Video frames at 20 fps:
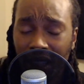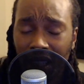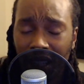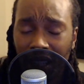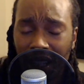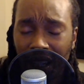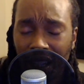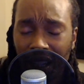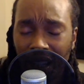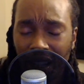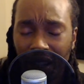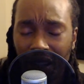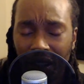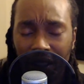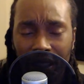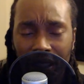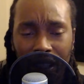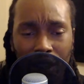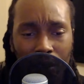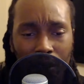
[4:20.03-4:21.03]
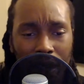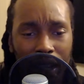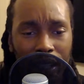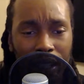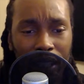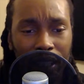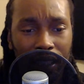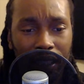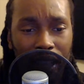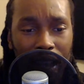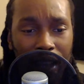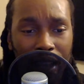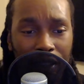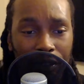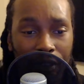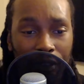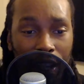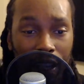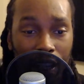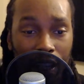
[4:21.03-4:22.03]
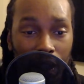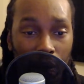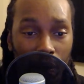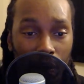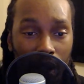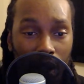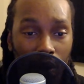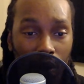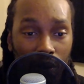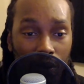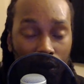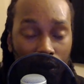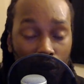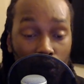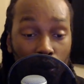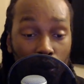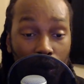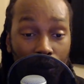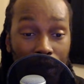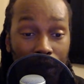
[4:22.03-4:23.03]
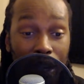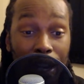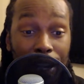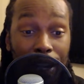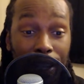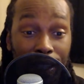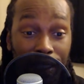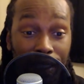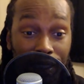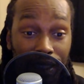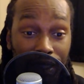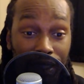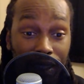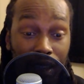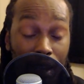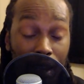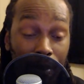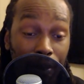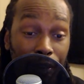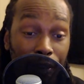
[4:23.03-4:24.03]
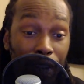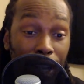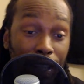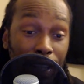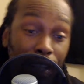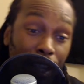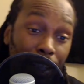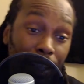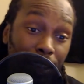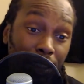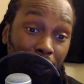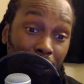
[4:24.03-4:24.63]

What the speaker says: I heard that he weighed in last fight at around 209 come fight night.